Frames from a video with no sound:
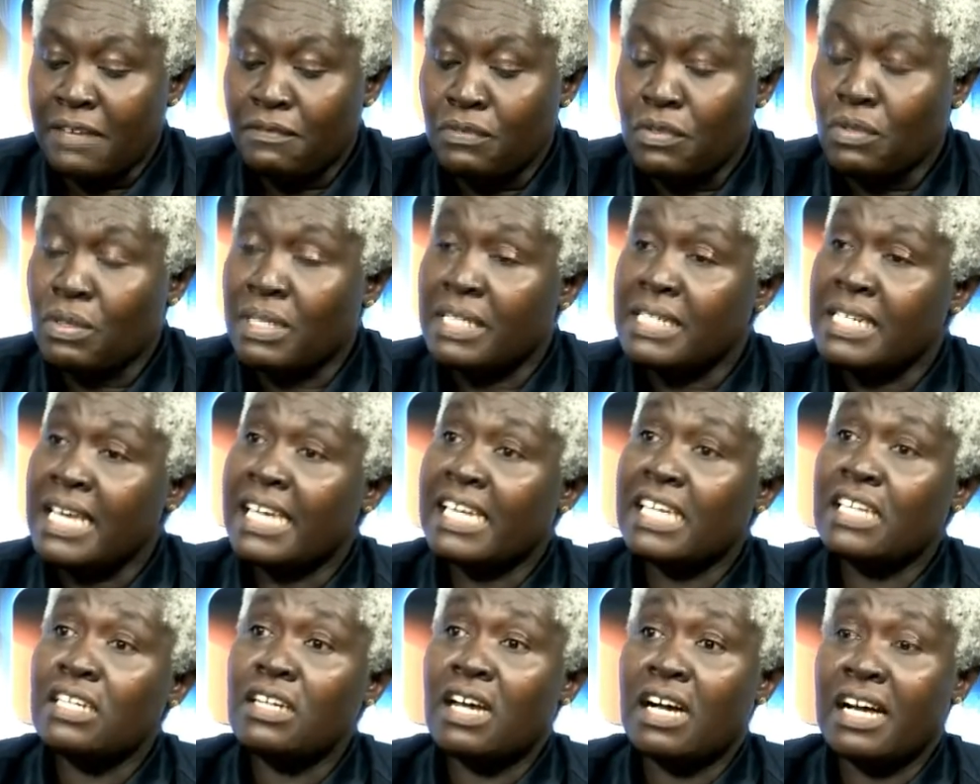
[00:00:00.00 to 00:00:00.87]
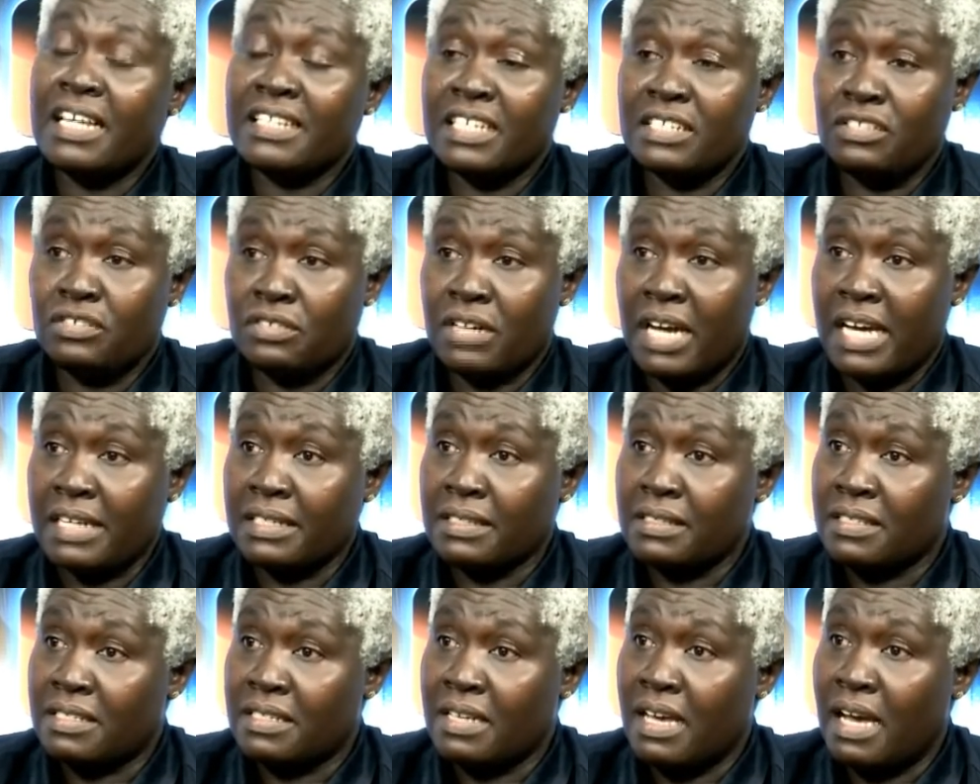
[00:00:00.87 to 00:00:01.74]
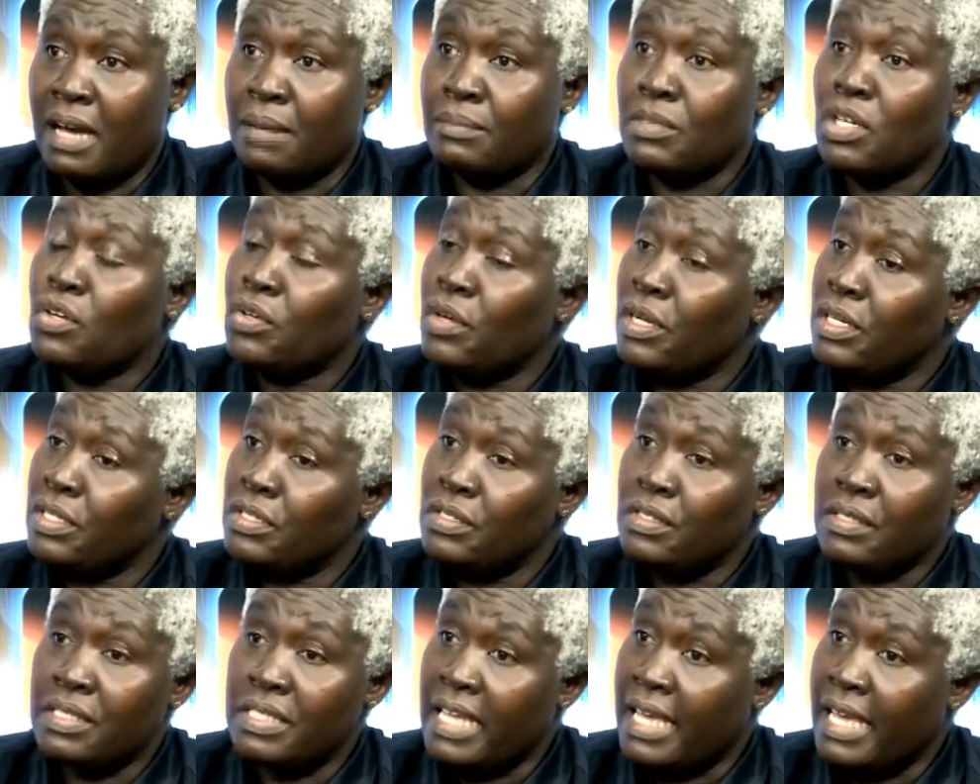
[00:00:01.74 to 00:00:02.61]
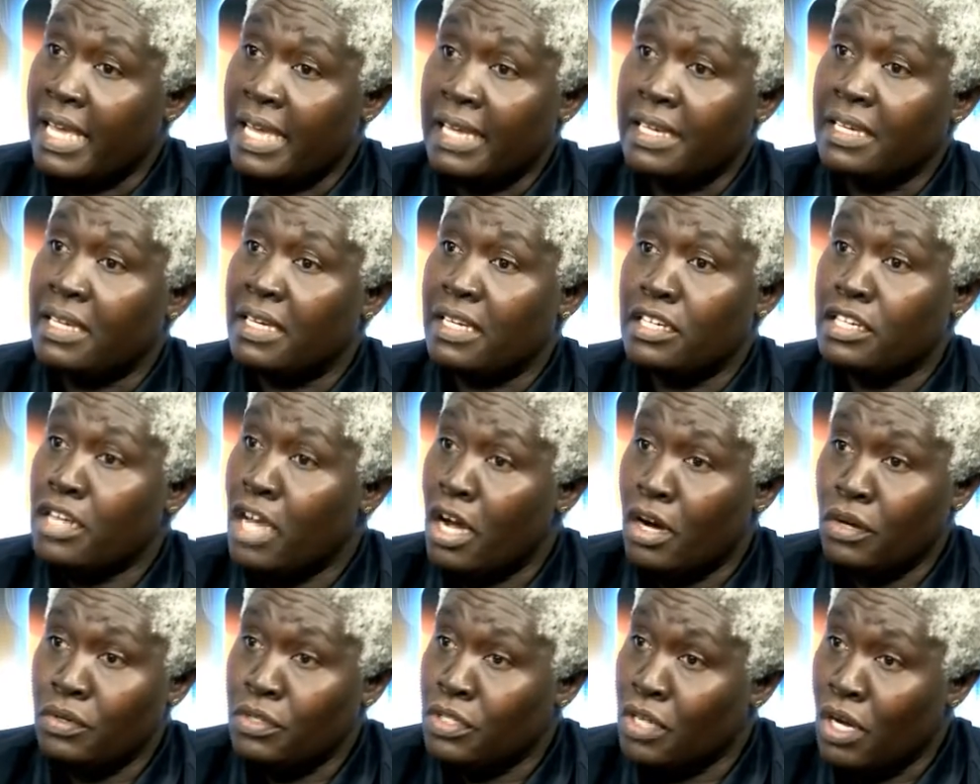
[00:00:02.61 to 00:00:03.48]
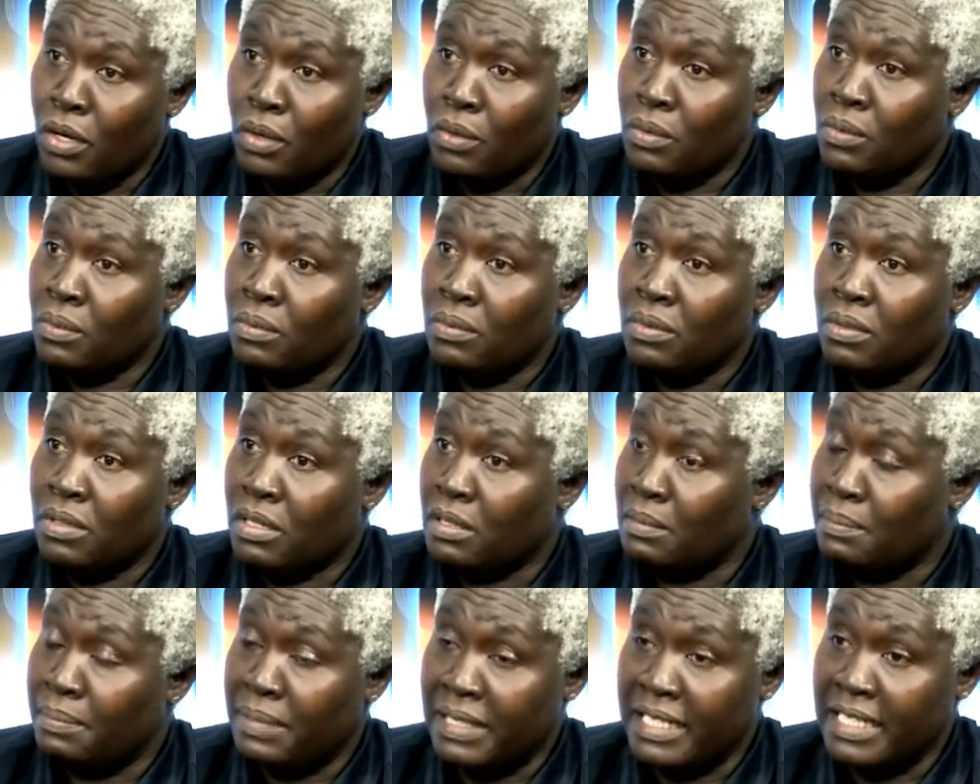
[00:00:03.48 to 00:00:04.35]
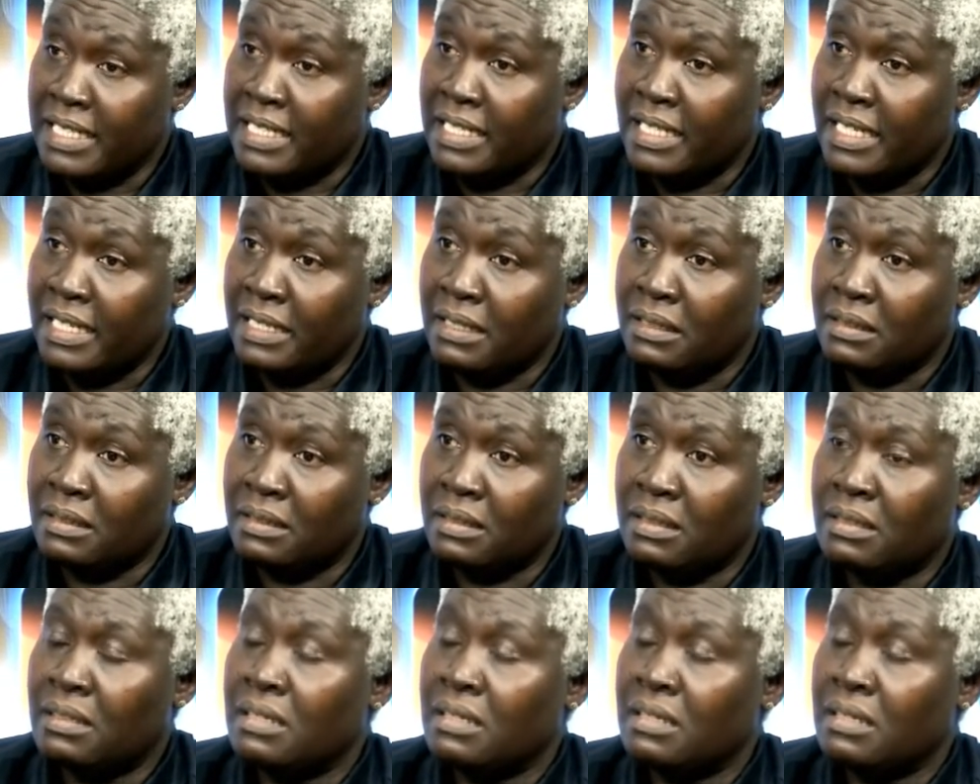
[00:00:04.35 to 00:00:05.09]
If you are taking other drugs, I'm not going to say no completely.